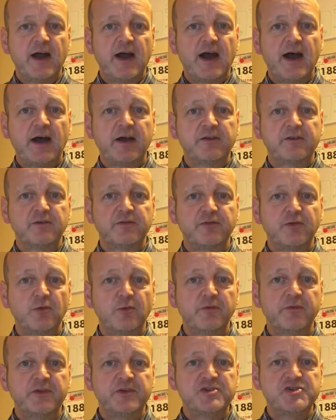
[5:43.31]
as a
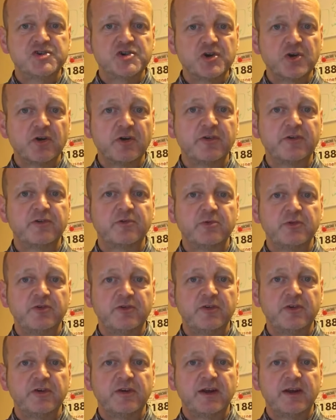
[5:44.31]
form of insurance,
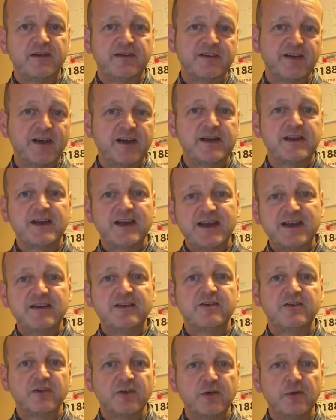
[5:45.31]
which you can then take
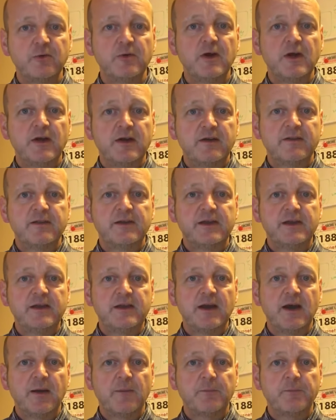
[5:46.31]
into
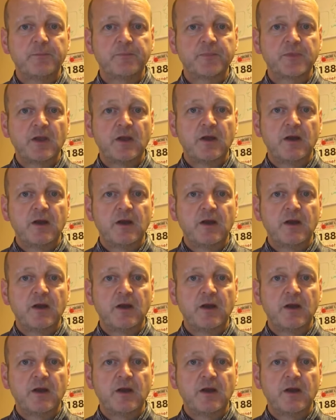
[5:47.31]
the um,